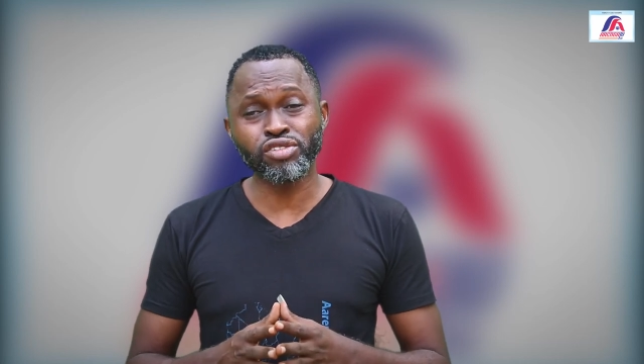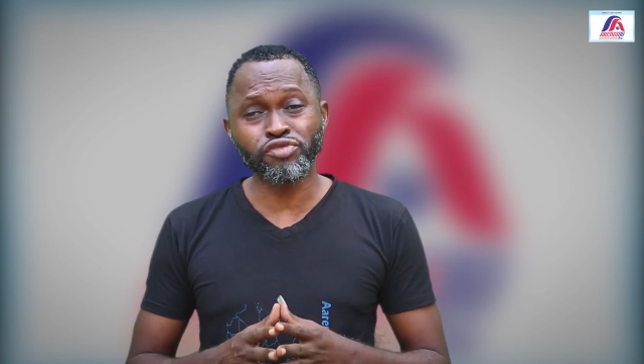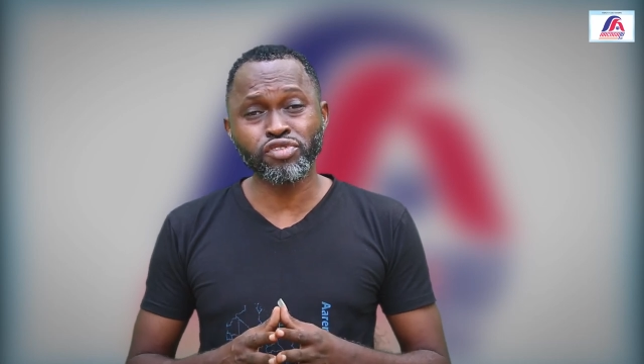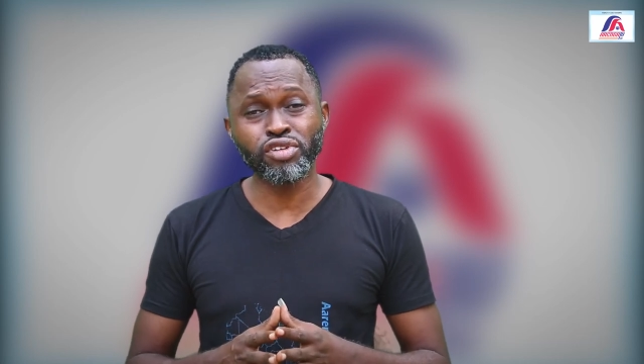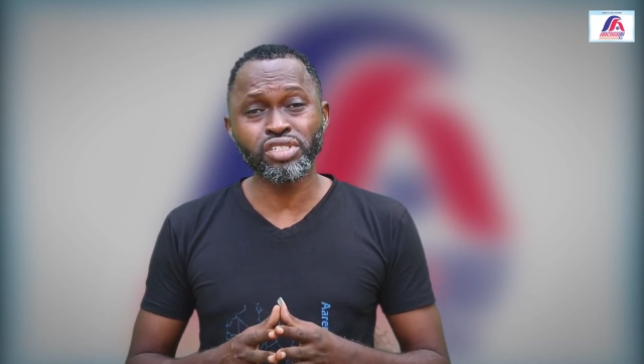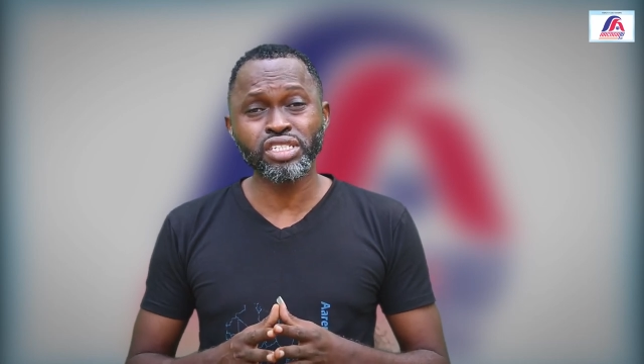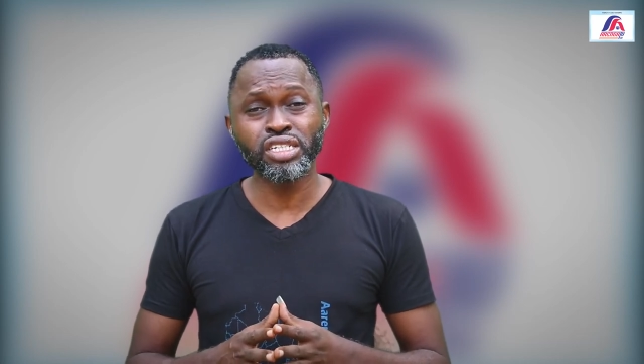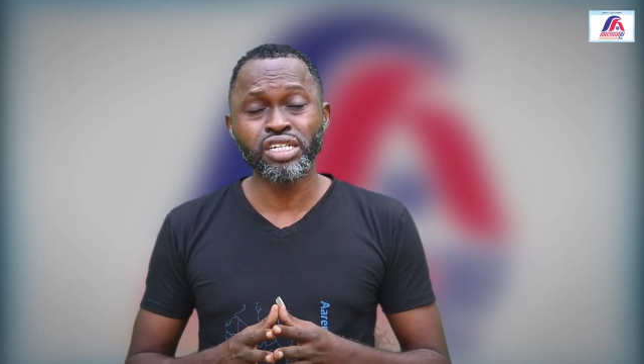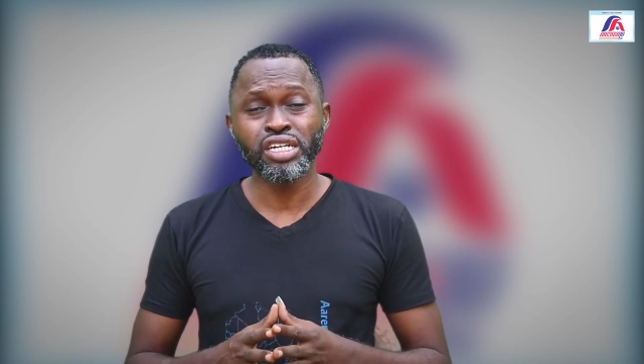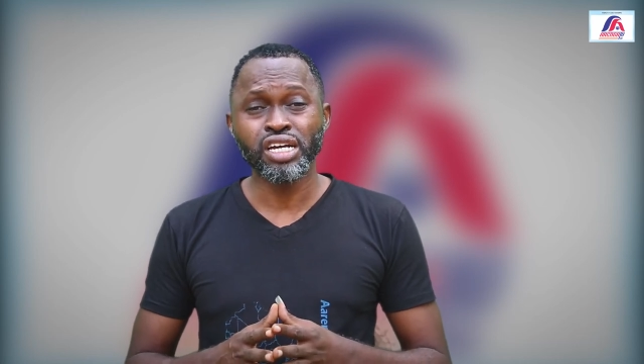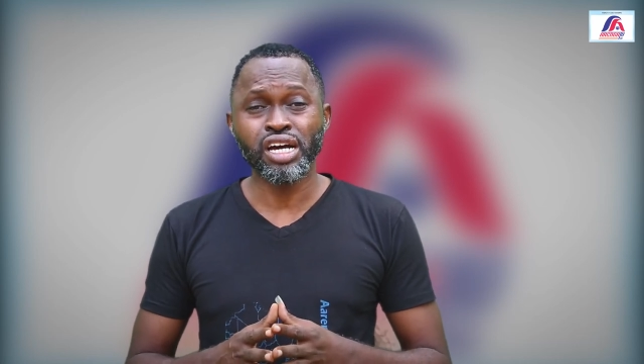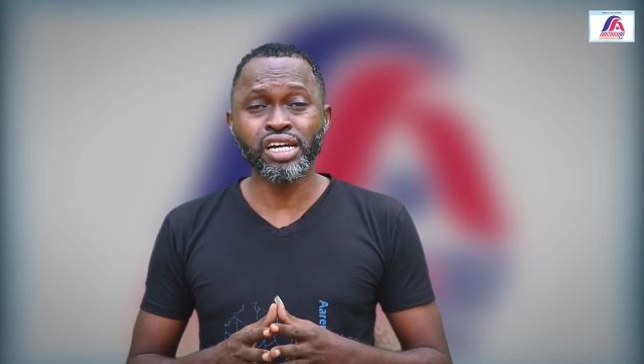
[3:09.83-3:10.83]
of us
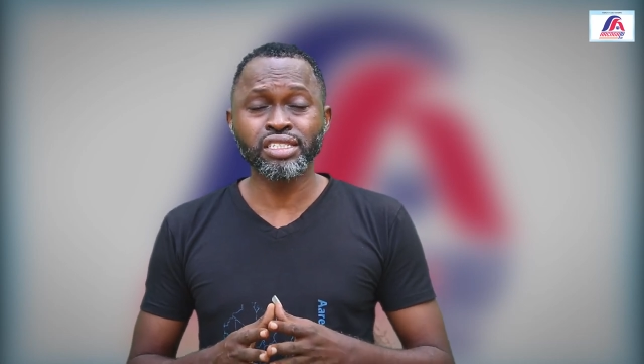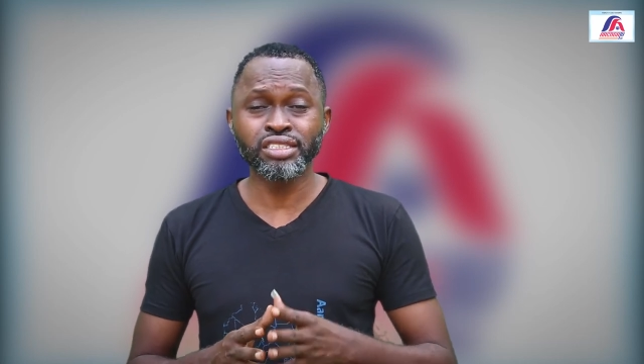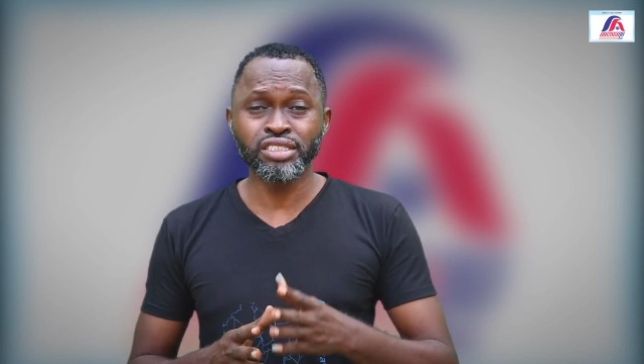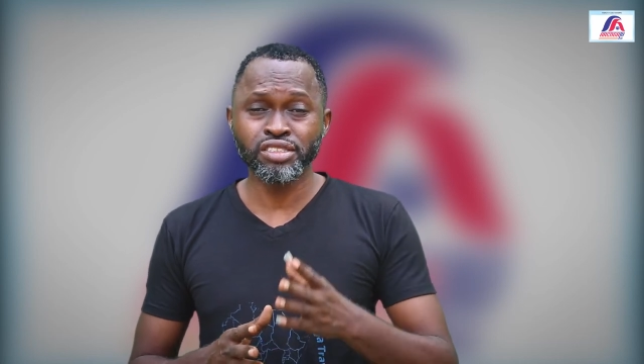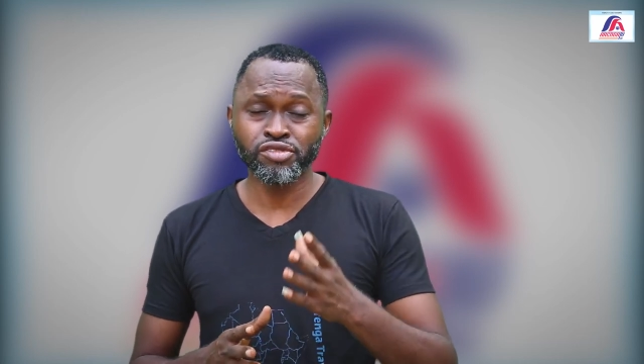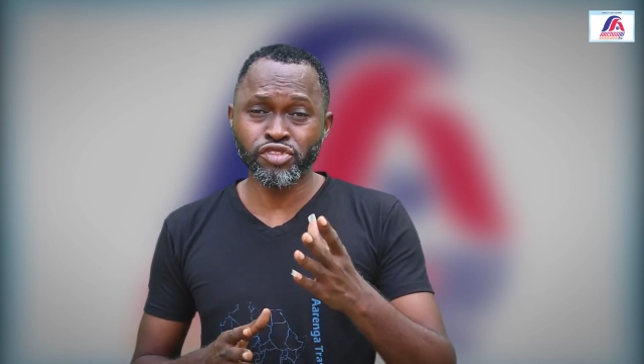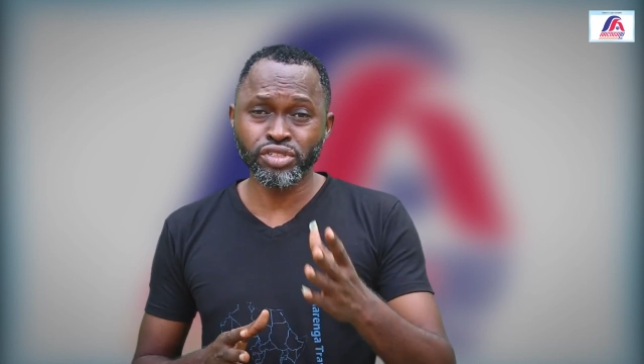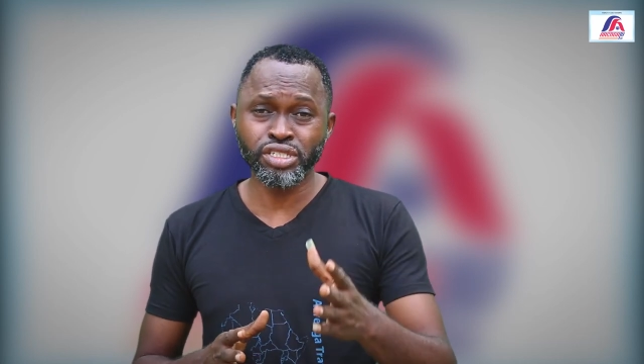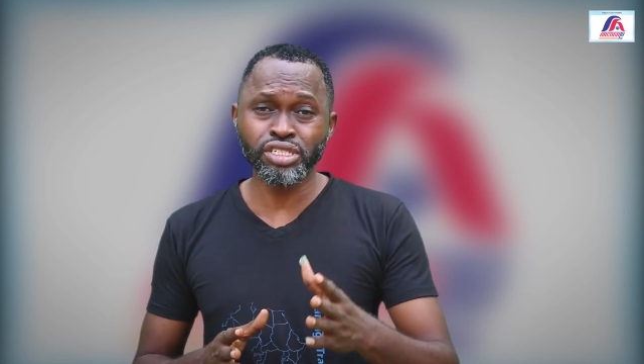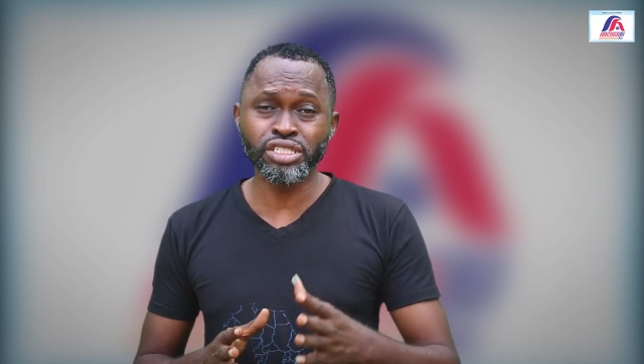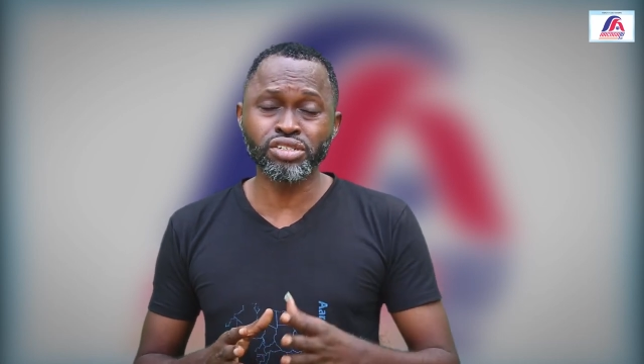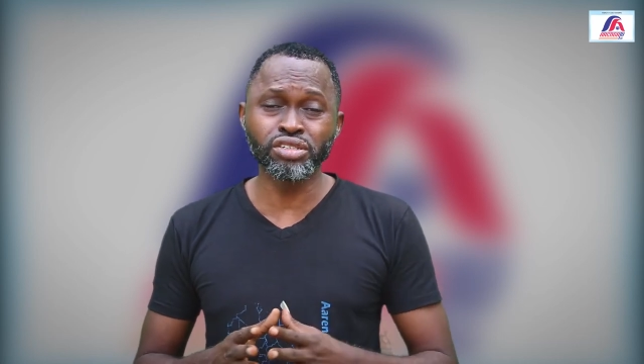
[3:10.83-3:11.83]
and for
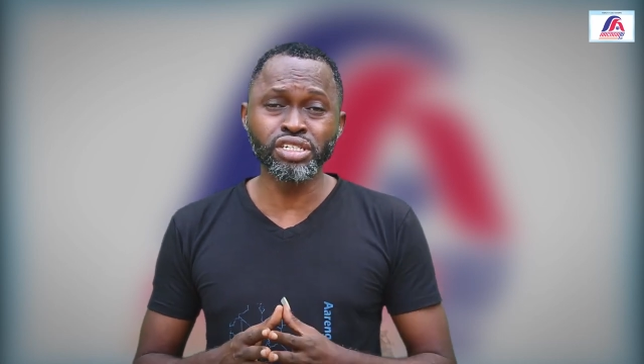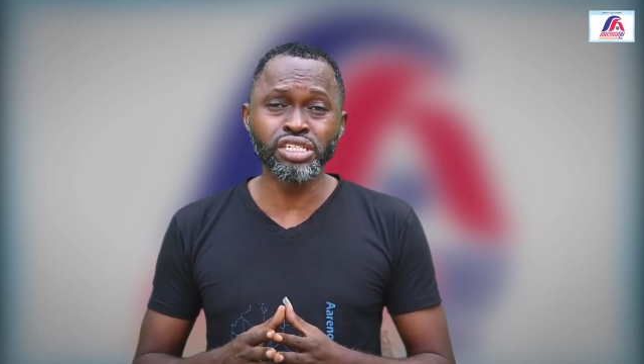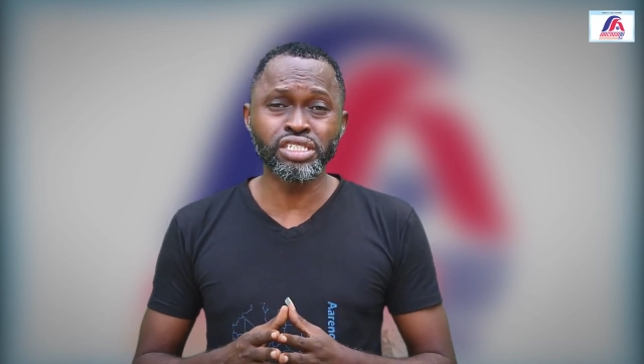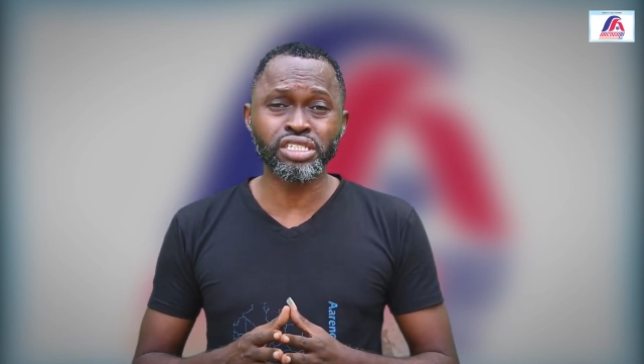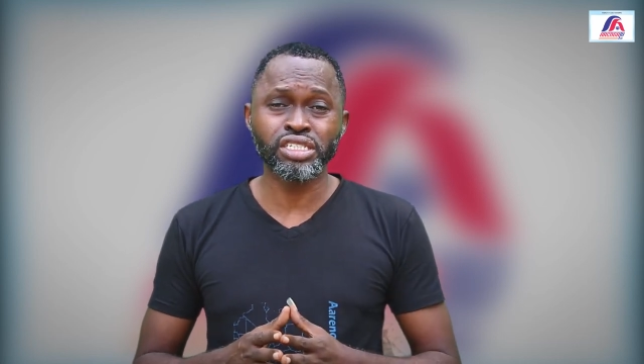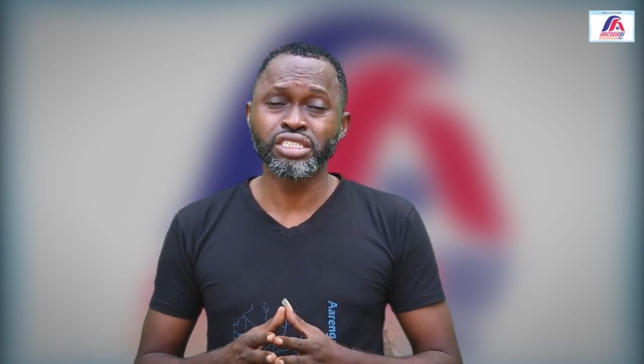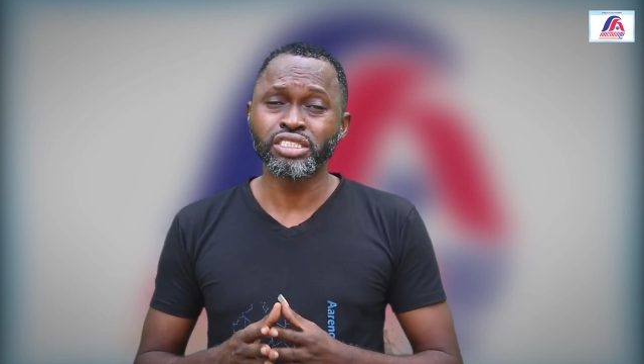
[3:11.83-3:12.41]
the returnees